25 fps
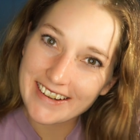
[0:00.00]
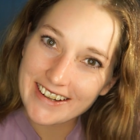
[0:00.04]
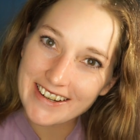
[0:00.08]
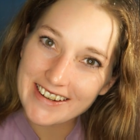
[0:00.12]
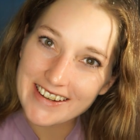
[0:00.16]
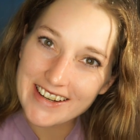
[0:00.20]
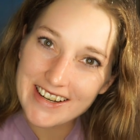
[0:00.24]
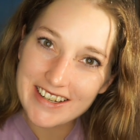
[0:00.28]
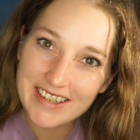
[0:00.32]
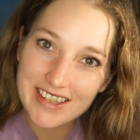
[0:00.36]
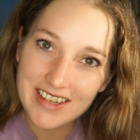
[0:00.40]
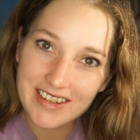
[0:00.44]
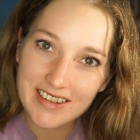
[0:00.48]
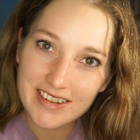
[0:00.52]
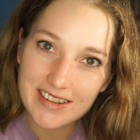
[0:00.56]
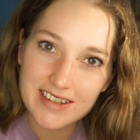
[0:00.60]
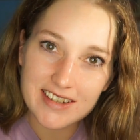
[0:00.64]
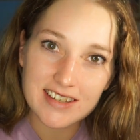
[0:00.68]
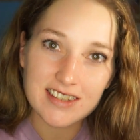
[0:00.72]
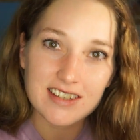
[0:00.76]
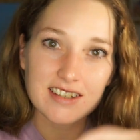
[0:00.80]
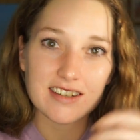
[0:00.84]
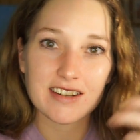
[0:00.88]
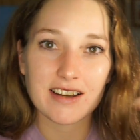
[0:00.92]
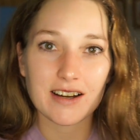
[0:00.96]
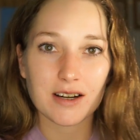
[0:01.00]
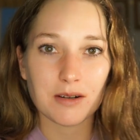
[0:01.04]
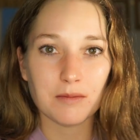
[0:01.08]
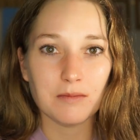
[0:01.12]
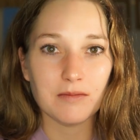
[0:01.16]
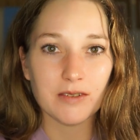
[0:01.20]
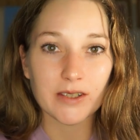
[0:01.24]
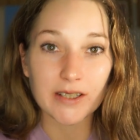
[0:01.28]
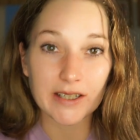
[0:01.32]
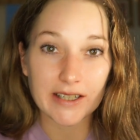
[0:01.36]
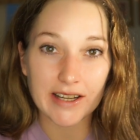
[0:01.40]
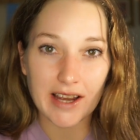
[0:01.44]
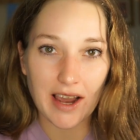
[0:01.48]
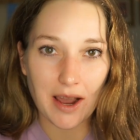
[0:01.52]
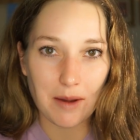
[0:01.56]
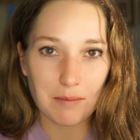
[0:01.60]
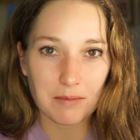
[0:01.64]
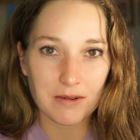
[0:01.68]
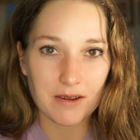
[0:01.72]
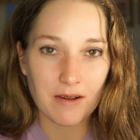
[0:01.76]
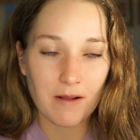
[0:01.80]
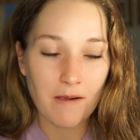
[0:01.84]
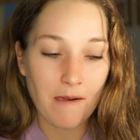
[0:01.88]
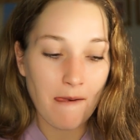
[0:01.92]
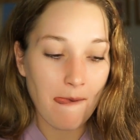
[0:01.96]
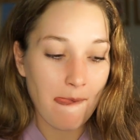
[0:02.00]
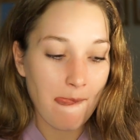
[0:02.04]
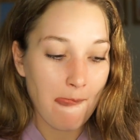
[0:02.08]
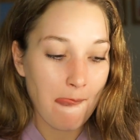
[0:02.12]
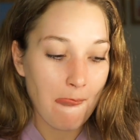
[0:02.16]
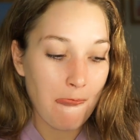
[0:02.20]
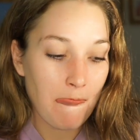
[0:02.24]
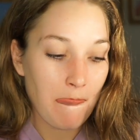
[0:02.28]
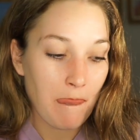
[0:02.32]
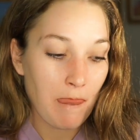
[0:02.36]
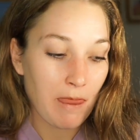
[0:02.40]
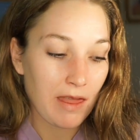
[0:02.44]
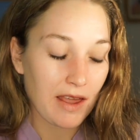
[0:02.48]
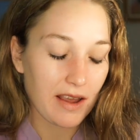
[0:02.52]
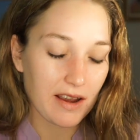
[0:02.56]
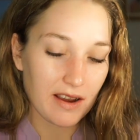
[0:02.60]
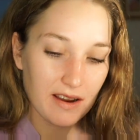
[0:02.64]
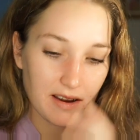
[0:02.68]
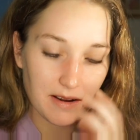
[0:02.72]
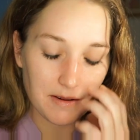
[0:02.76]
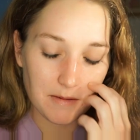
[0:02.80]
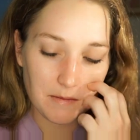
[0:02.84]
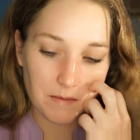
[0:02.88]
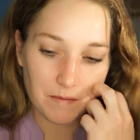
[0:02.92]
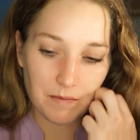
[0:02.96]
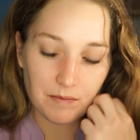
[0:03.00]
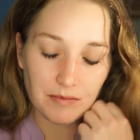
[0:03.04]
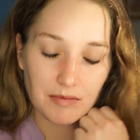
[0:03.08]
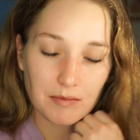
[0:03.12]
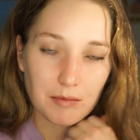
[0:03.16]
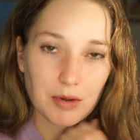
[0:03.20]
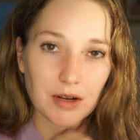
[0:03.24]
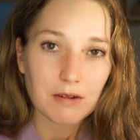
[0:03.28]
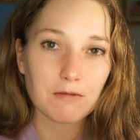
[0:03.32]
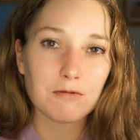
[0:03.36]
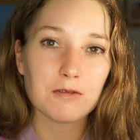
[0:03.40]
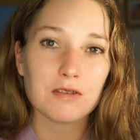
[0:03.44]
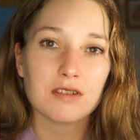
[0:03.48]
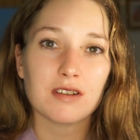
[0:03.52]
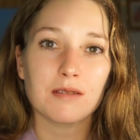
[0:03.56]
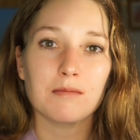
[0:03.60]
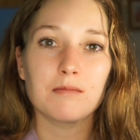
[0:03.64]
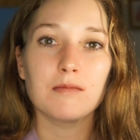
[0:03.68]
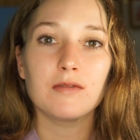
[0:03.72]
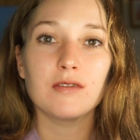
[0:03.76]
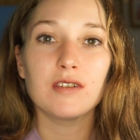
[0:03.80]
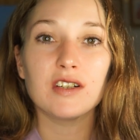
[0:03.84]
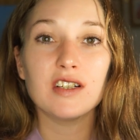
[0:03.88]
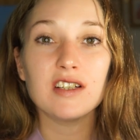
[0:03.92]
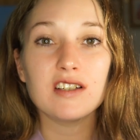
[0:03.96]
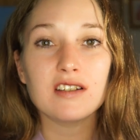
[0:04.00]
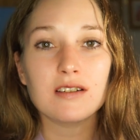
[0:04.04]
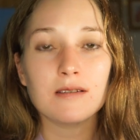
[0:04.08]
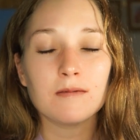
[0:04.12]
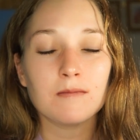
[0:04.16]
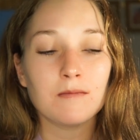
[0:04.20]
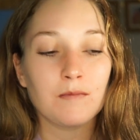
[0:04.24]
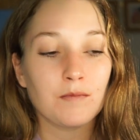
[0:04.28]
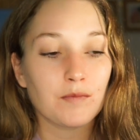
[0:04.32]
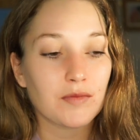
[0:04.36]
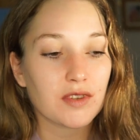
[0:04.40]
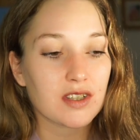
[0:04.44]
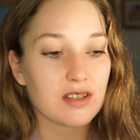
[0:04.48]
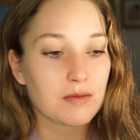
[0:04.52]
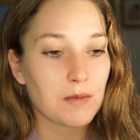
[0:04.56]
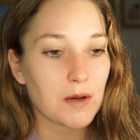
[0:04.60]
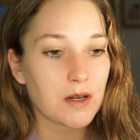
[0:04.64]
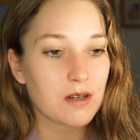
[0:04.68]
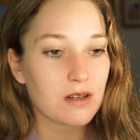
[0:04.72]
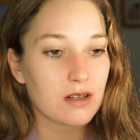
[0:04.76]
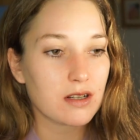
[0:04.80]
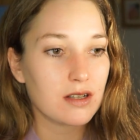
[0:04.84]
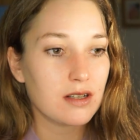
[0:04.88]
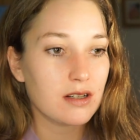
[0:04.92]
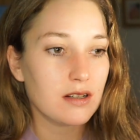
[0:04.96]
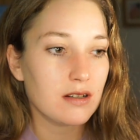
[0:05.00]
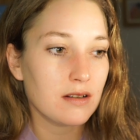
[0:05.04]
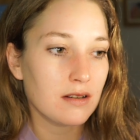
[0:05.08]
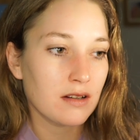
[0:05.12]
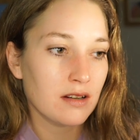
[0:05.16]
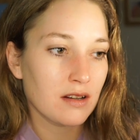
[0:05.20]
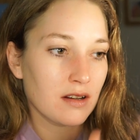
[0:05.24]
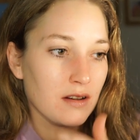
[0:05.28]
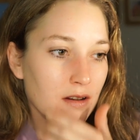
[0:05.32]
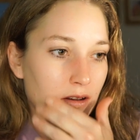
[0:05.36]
did this and this, and now I'm really happy. But for some reason, especially